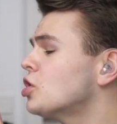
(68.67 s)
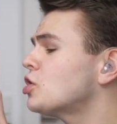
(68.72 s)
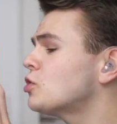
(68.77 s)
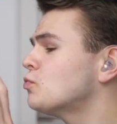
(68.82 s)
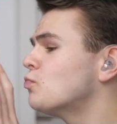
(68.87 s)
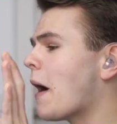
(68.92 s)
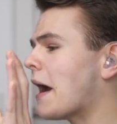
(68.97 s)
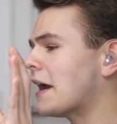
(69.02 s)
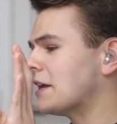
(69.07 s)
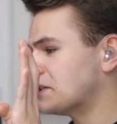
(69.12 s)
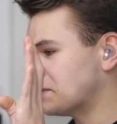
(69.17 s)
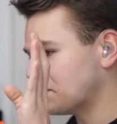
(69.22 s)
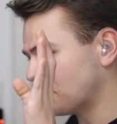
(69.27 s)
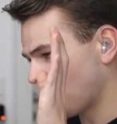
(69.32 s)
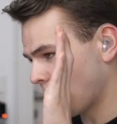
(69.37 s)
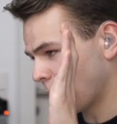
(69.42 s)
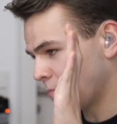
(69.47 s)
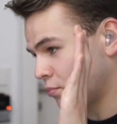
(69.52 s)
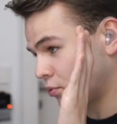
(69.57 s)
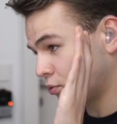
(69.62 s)
just way too
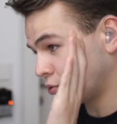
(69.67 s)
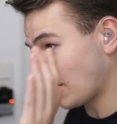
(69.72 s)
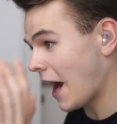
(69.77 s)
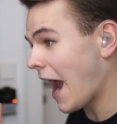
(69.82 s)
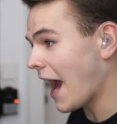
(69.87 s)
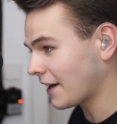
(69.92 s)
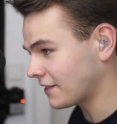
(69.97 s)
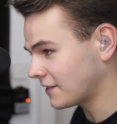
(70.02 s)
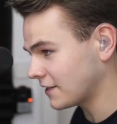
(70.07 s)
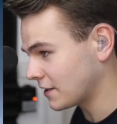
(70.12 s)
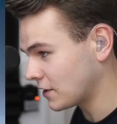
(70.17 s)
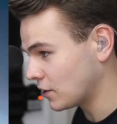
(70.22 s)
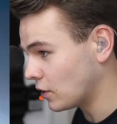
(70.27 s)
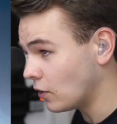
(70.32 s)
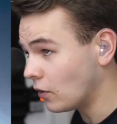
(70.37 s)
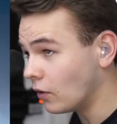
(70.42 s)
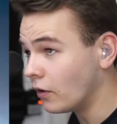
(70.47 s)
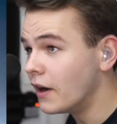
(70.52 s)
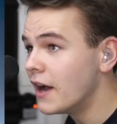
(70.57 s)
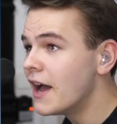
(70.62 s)
impractical.